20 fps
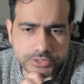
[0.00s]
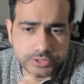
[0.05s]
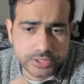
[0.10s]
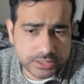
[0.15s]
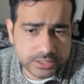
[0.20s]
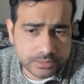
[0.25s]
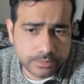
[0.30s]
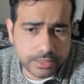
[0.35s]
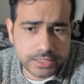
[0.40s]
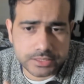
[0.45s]

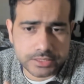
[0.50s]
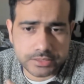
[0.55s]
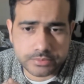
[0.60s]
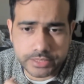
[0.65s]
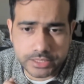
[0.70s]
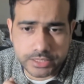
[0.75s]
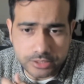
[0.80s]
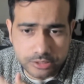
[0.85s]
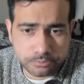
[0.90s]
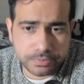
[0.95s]
risk
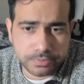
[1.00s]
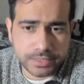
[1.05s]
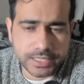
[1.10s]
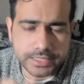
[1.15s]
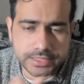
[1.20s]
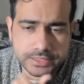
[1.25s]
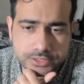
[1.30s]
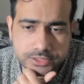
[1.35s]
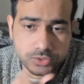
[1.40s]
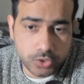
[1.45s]
management,
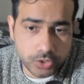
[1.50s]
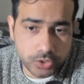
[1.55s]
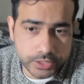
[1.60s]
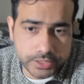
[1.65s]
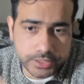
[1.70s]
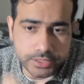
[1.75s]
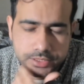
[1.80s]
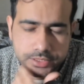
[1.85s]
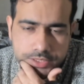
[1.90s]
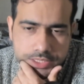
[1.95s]
compliance,
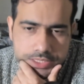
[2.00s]
audit,